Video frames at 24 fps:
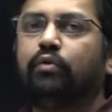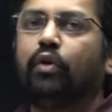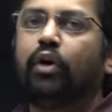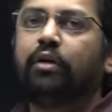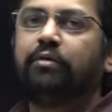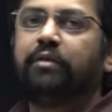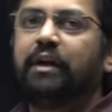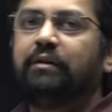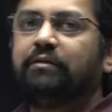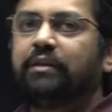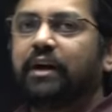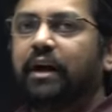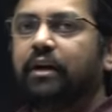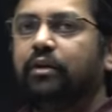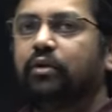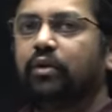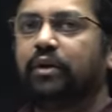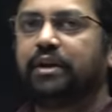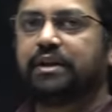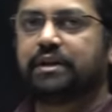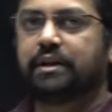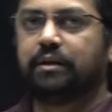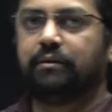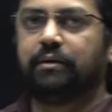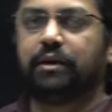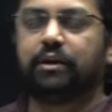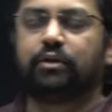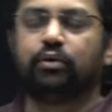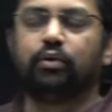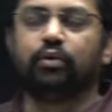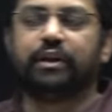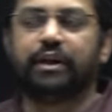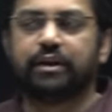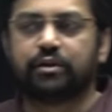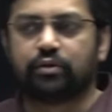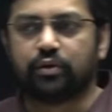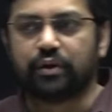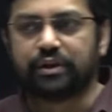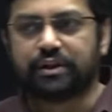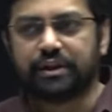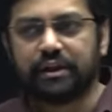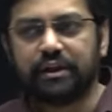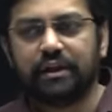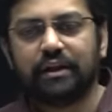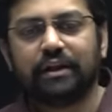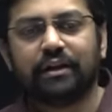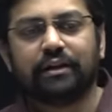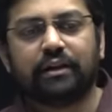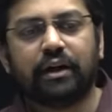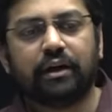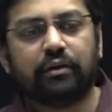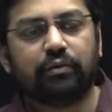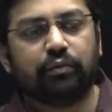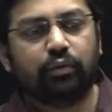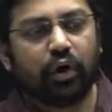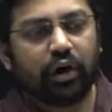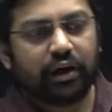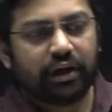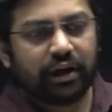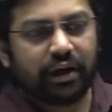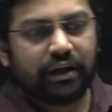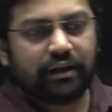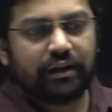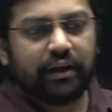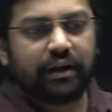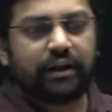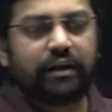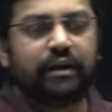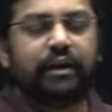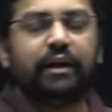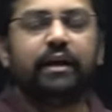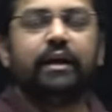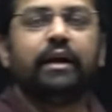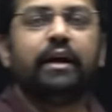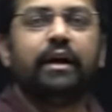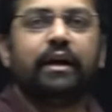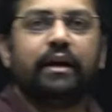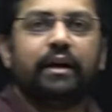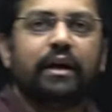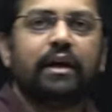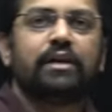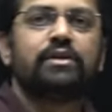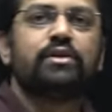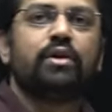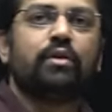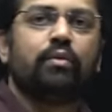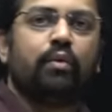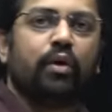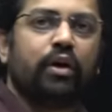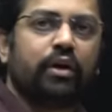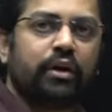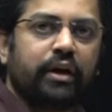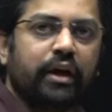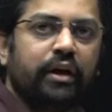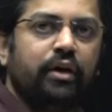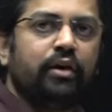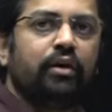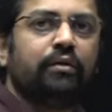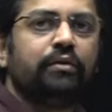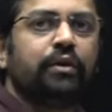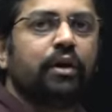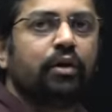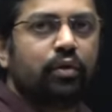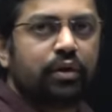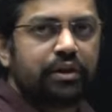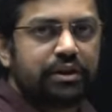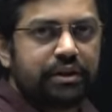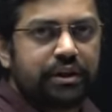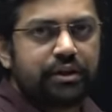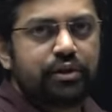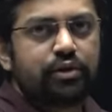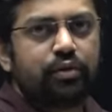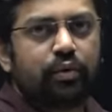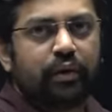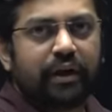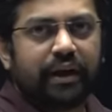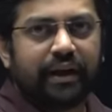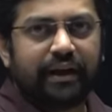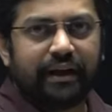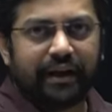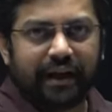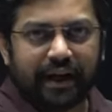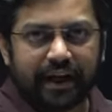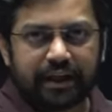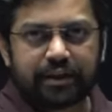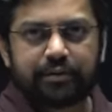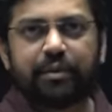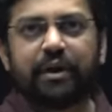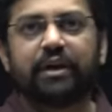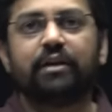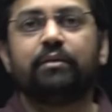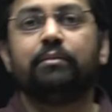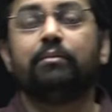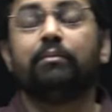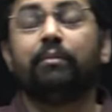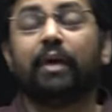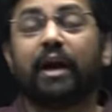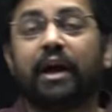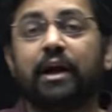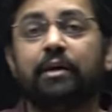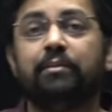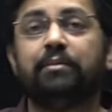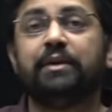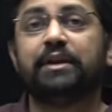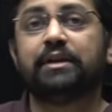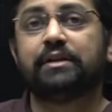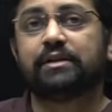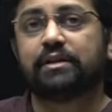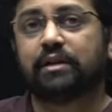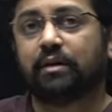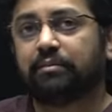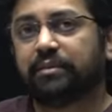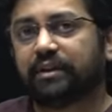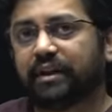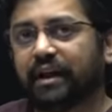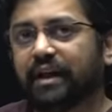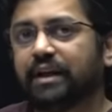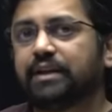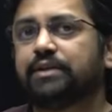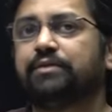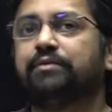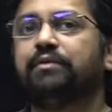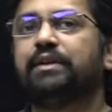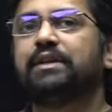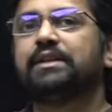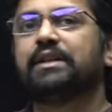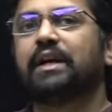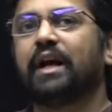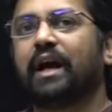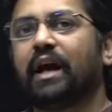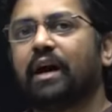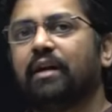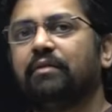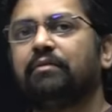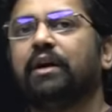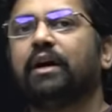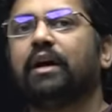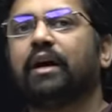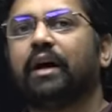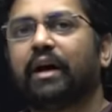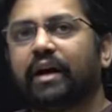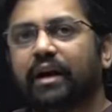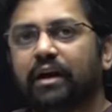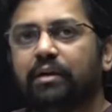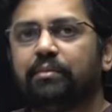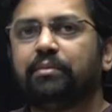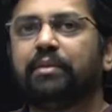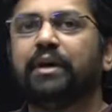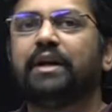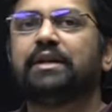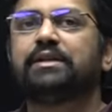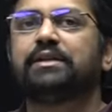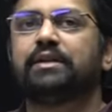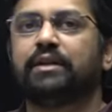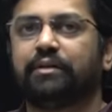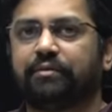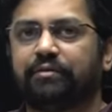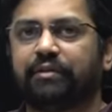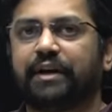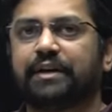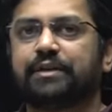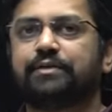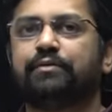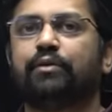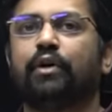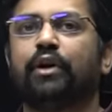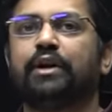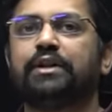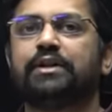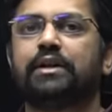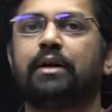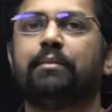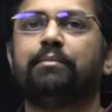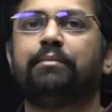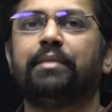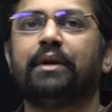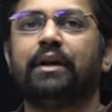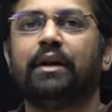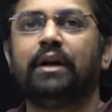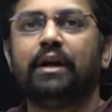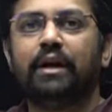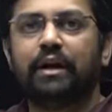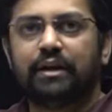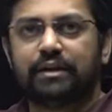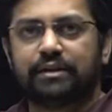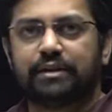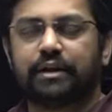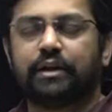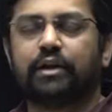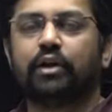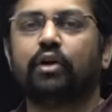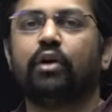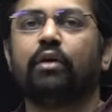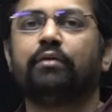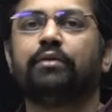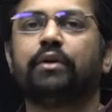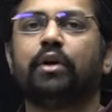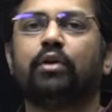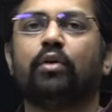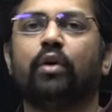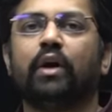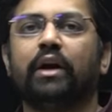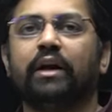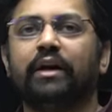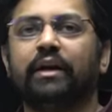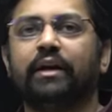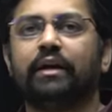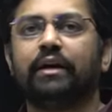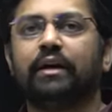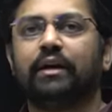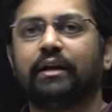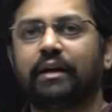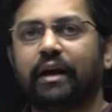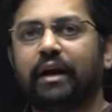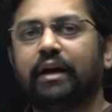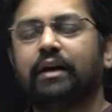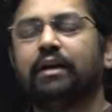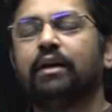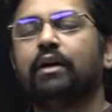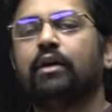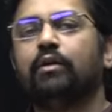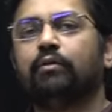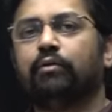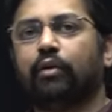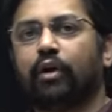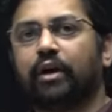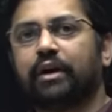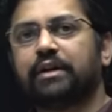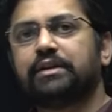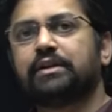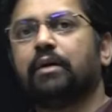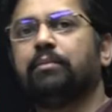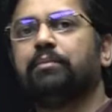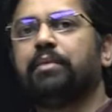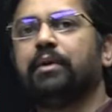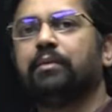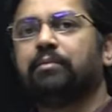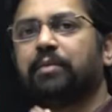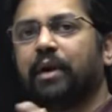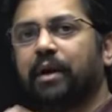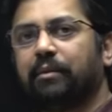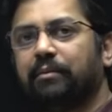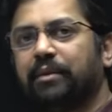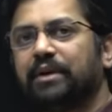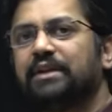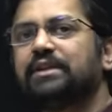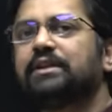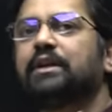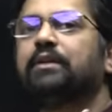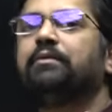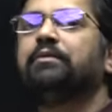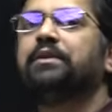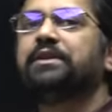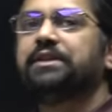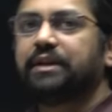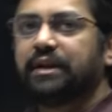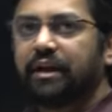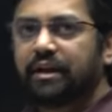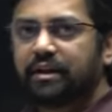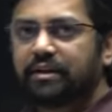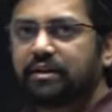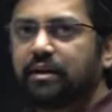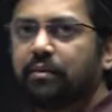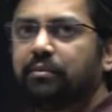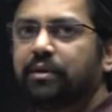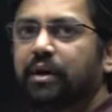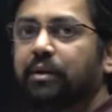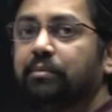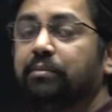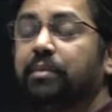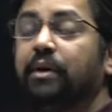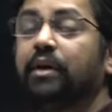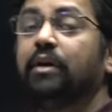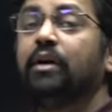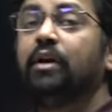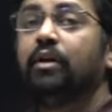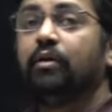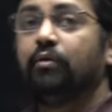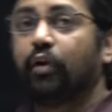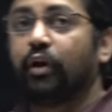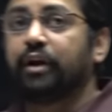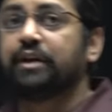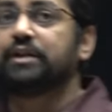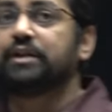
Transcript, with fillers: what we have tried to discover through these questions, that what are the key areas or what kind of the questions you can expect. Might be some things which have a current based reference, for example city of the Gwalior, right? For example, Prime Minister visited some temple, for